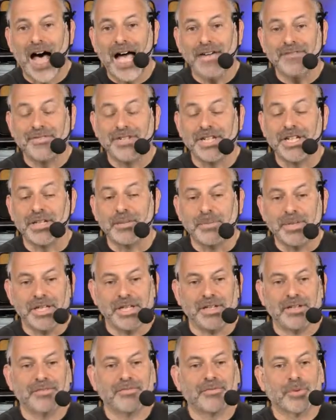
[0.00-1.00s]

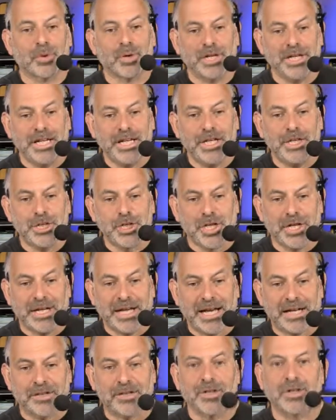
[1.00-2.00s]
dB for each
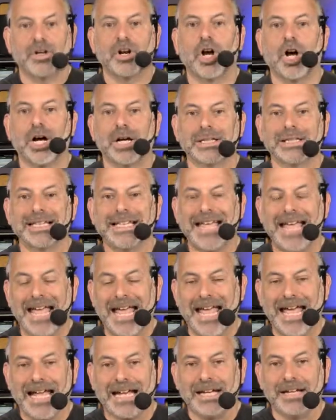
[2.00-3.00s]
connector on the
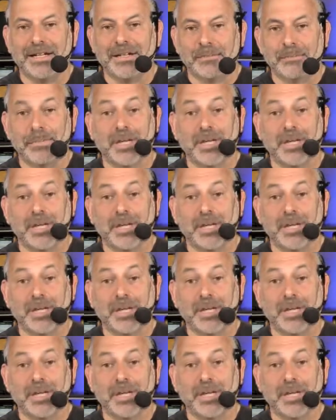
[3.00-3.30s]
end,